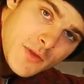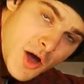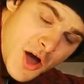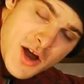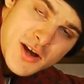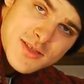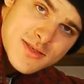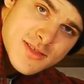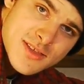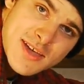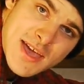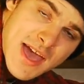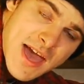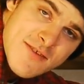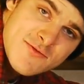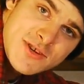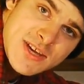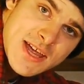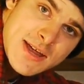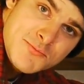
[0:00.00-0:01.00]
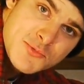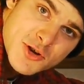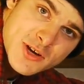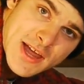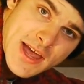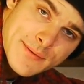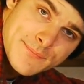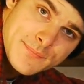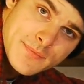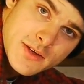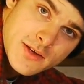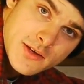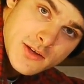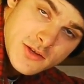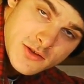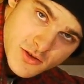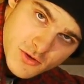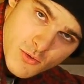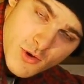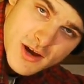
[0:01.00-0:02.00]
Honestly, I haven't named her yet.
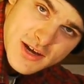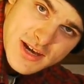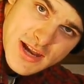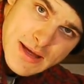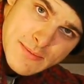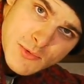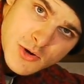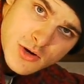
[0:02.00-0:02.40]
Do you want to name